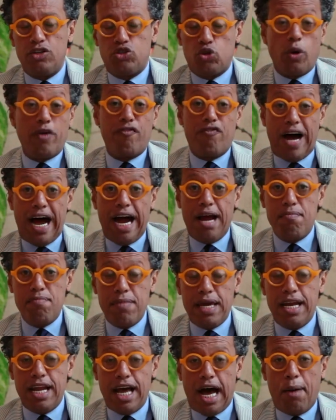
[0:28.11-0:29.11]
So if I
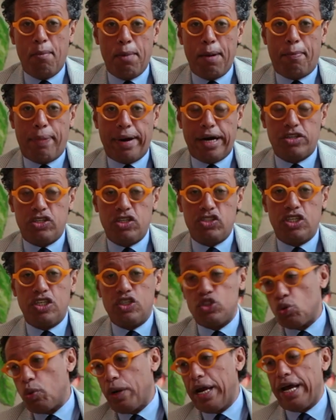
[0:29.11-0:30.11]
mean I'm a
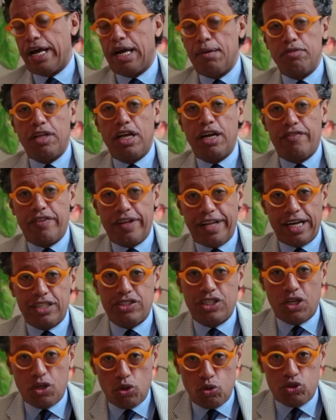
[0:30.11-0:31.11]
practitioner, so when I come deliver the
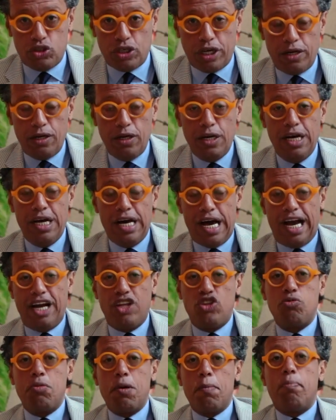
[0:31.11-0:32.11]
execution, I
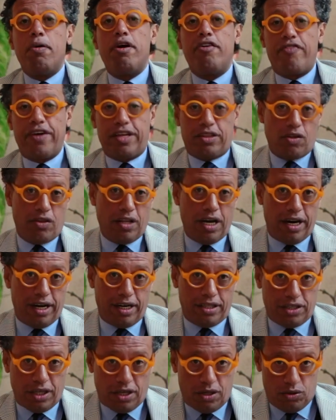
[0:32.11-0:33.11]
need to be perfect on that
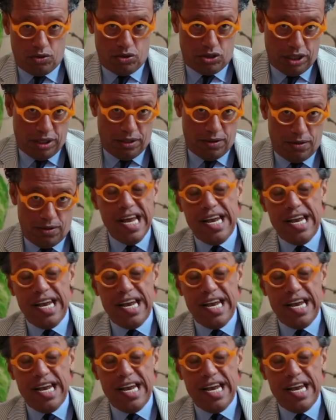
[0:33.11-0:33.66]
execution.